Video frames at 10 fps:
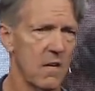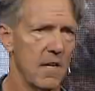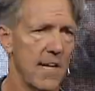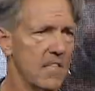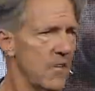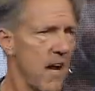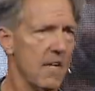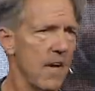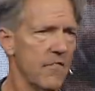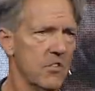He gets
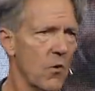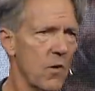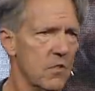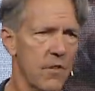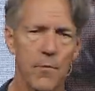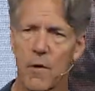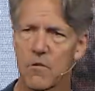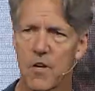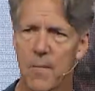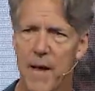knocked off his horse on the
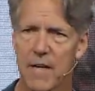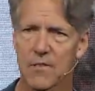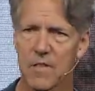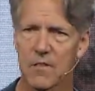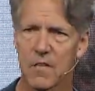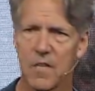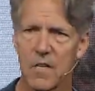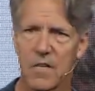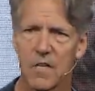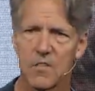road to Damascus.
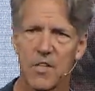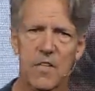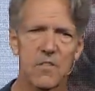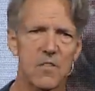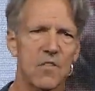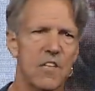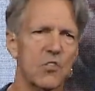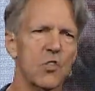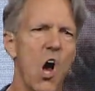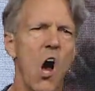Jesus says,
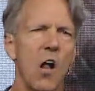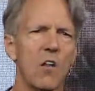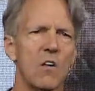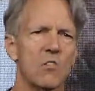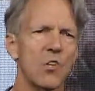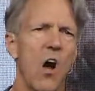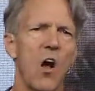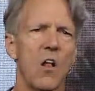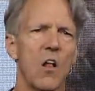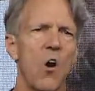Saul,
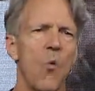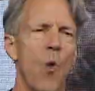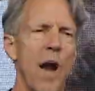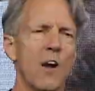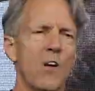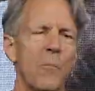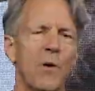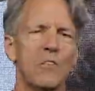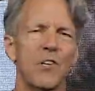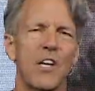Saul, why are you
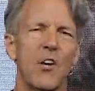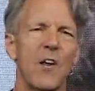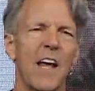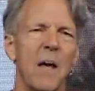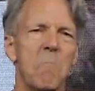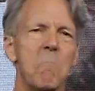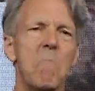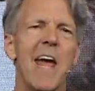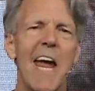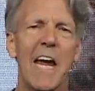persecuting
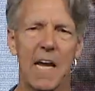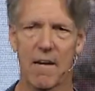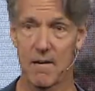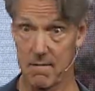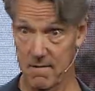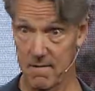me?